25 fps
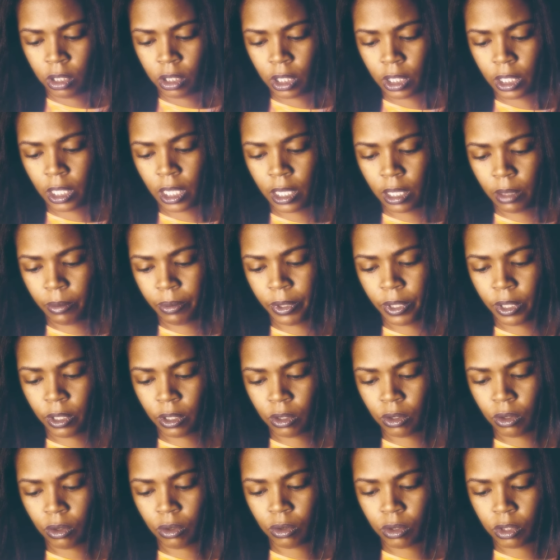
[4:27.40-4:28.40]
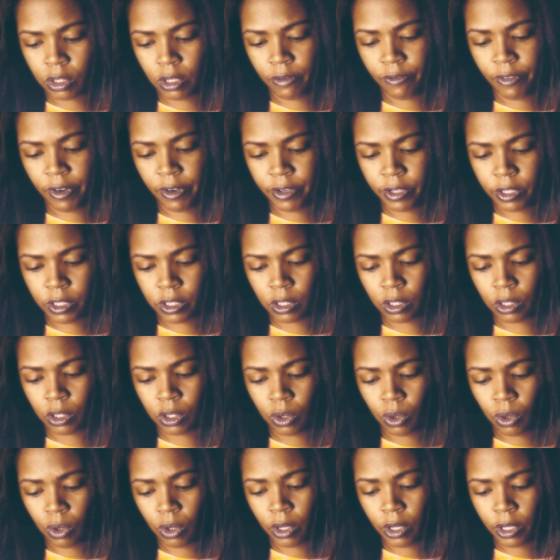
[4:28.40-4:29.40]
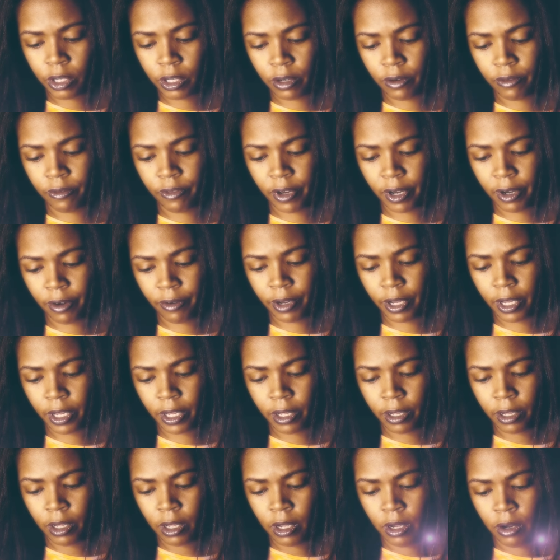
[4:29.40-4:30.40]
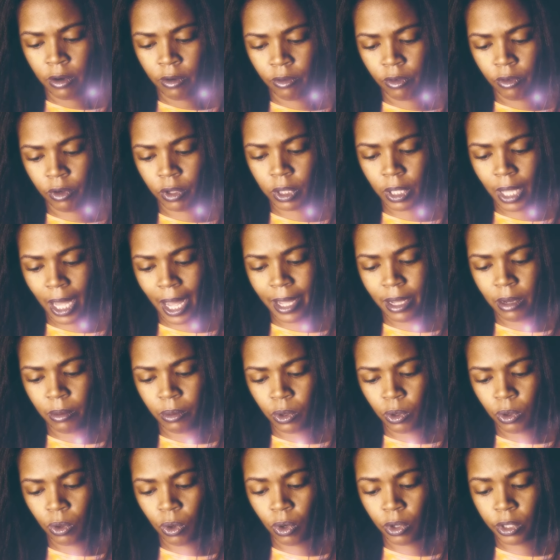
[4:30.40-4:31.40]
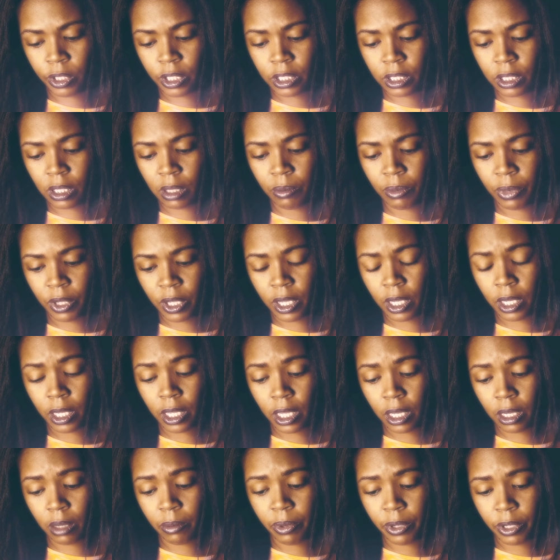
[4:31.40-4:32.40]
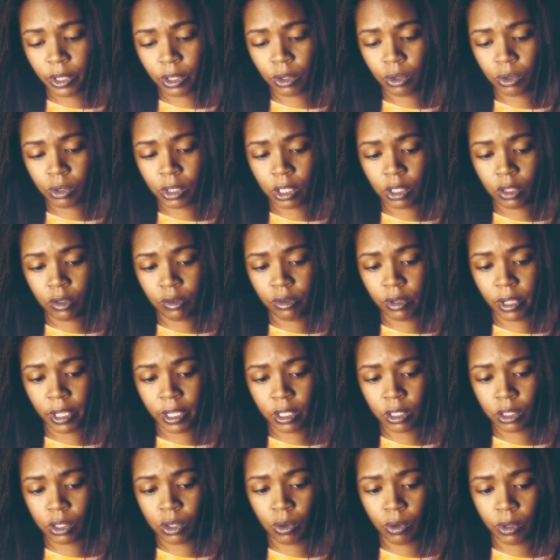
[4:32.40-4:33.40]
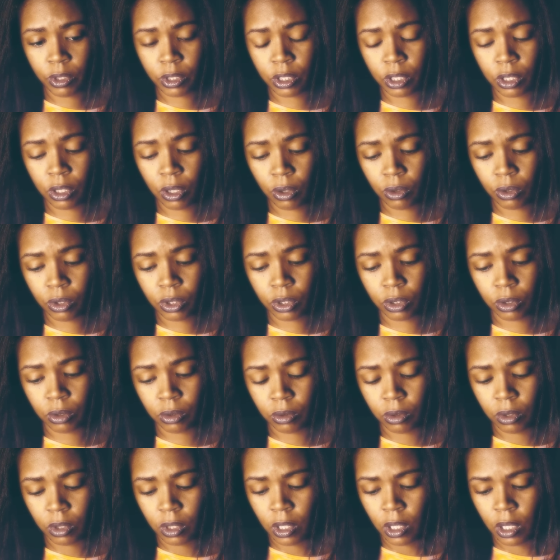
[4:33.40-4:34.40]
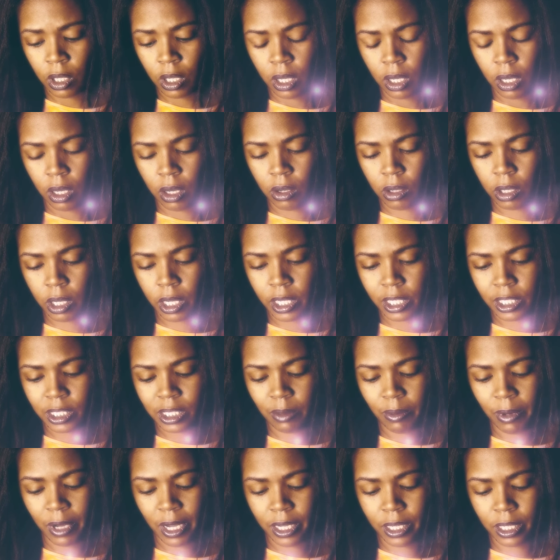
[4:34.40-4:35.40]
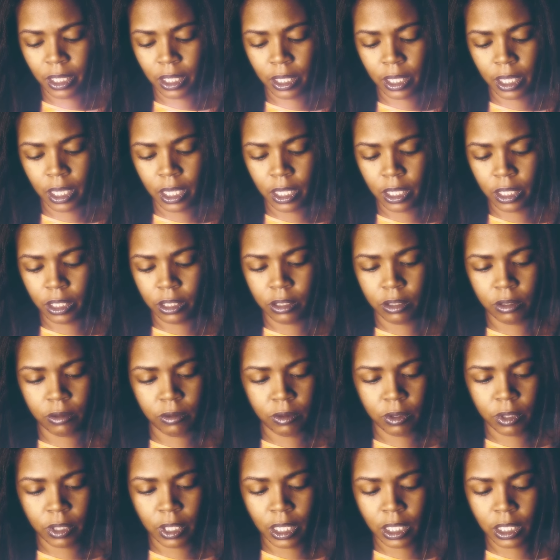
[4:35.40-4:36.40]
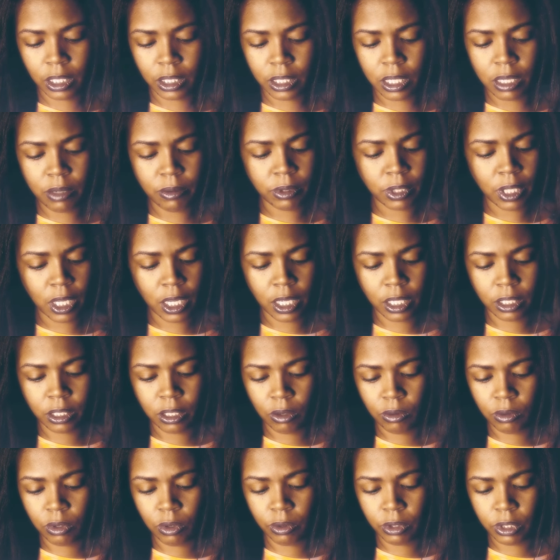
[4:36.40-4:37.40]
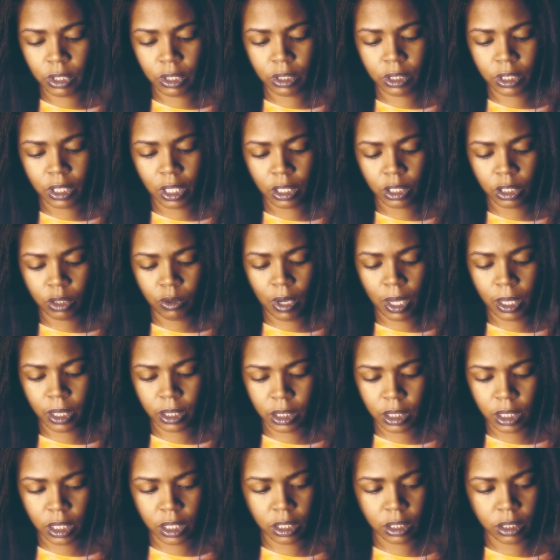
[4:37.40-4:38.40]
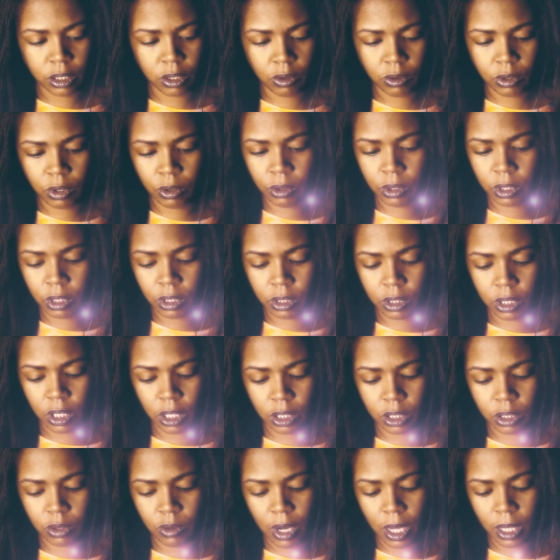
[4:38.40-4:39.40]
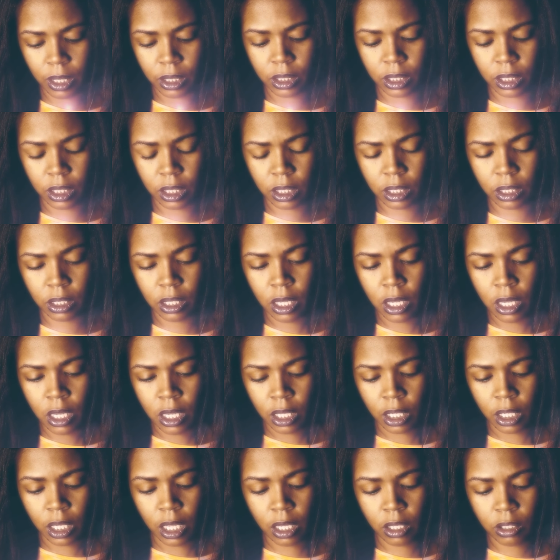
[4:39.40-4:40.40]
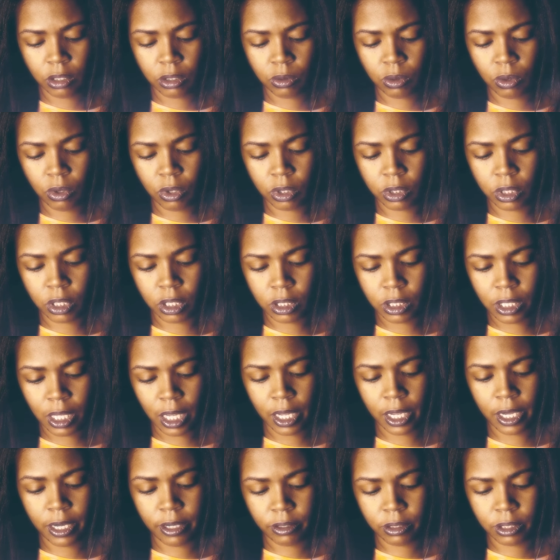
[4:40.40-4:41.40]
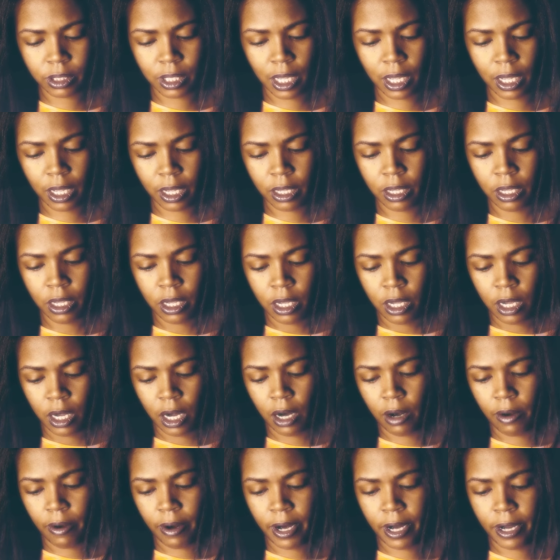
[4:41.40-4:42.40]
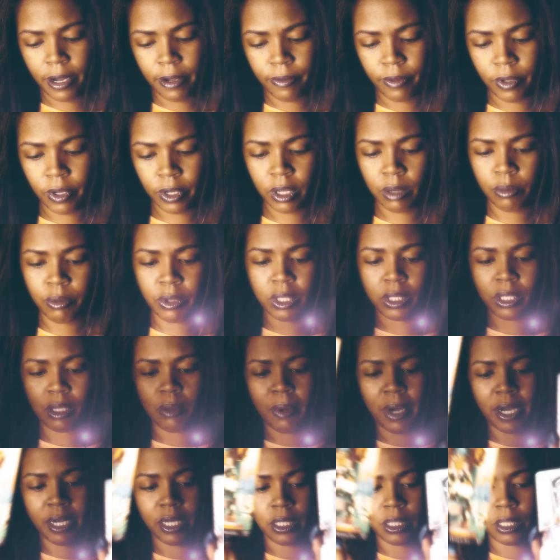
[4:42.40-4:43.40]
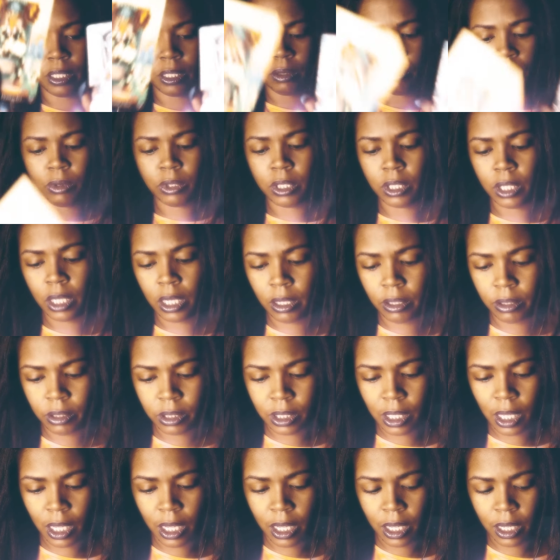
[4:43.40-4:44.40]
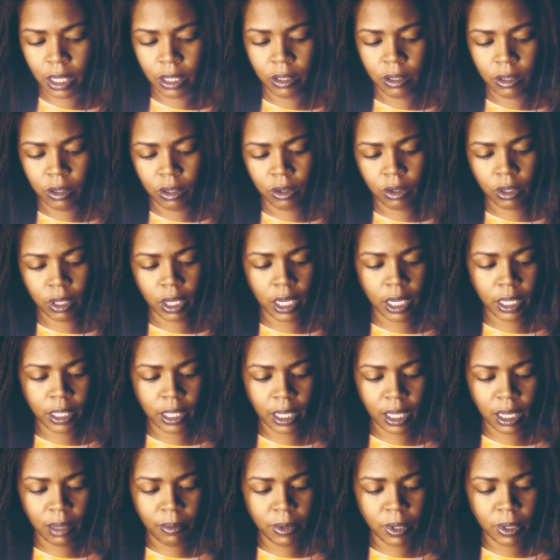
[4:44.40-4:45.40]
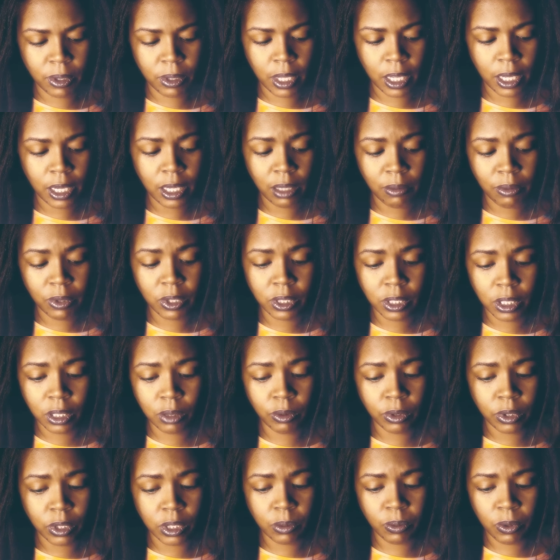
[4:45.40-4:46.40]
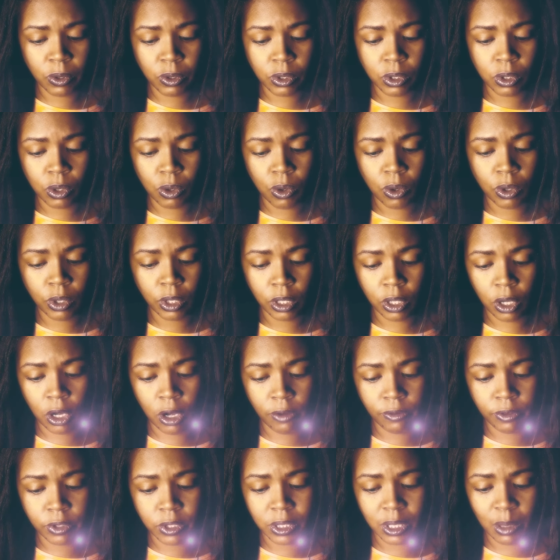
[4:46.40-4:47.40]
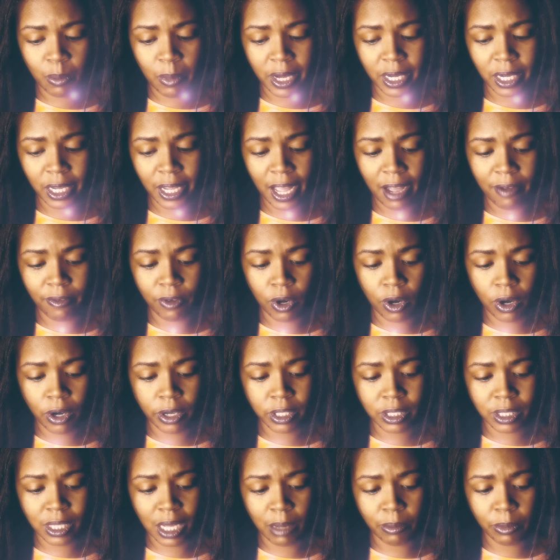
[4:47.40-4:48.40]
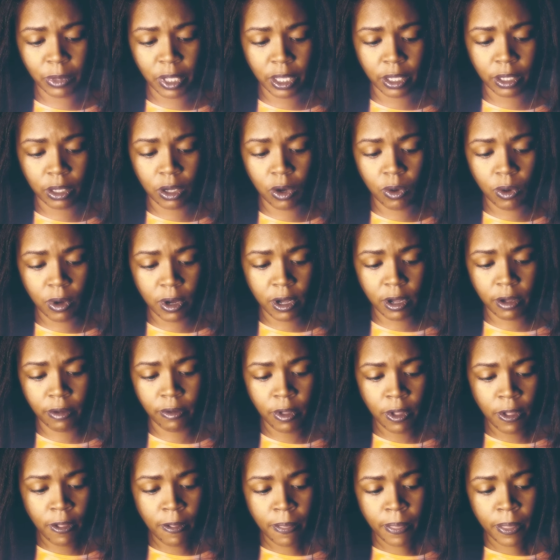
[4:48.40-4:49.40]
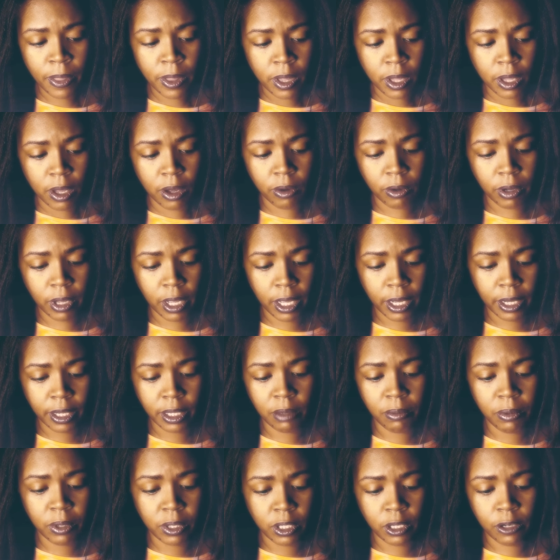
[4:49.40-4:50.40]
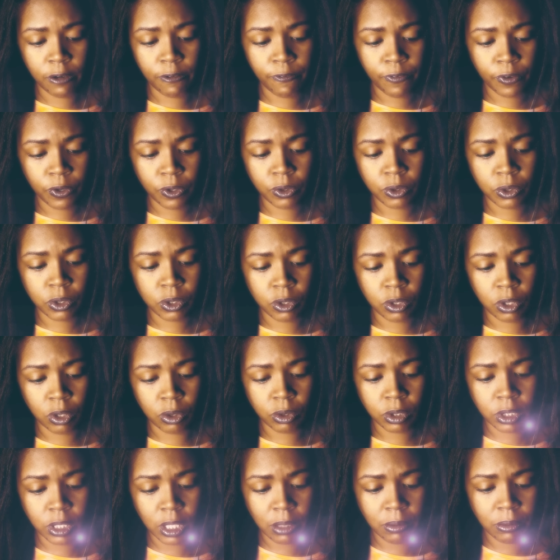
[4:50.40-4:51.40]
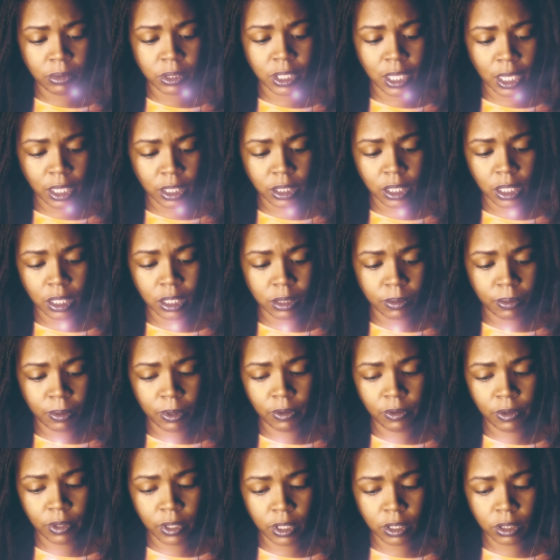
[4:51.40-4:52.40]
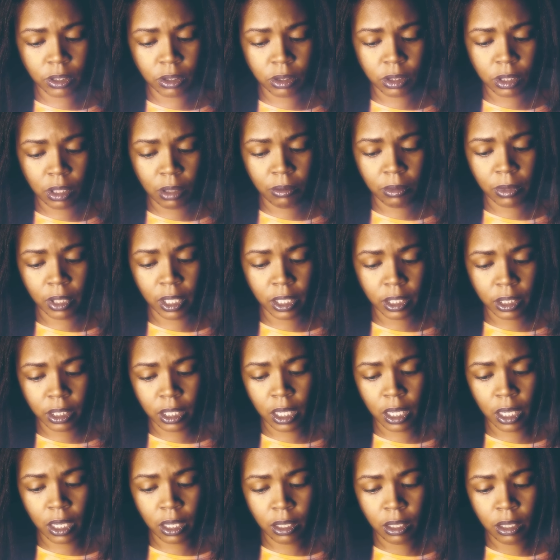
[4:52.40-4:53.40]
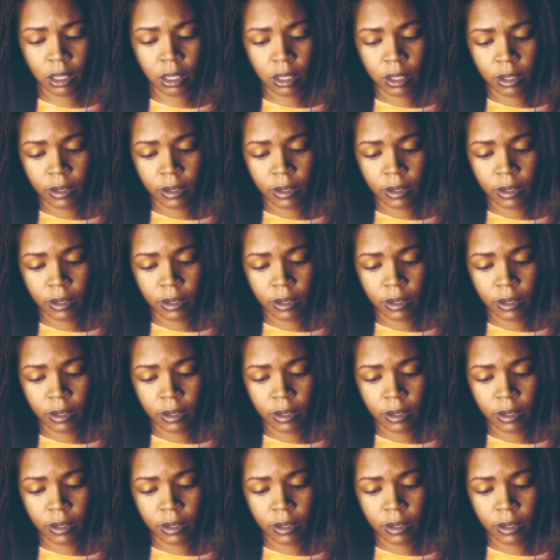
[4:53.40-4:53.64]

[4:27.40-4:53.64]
the king of pentacles you're very secure you're very reliable or this could be a king of pentacles that you feel like is going to ghost you okay somebody again they just keep saying don't know what their sexuality is don't know what their sexuality is king of swords there's that air sign all right there could be somebody dealing with an air sign okay they could be, they could have been dealing with this person on and off There's somebody have a hard time letting go of okay could have been their first you know same-sex experience or something like that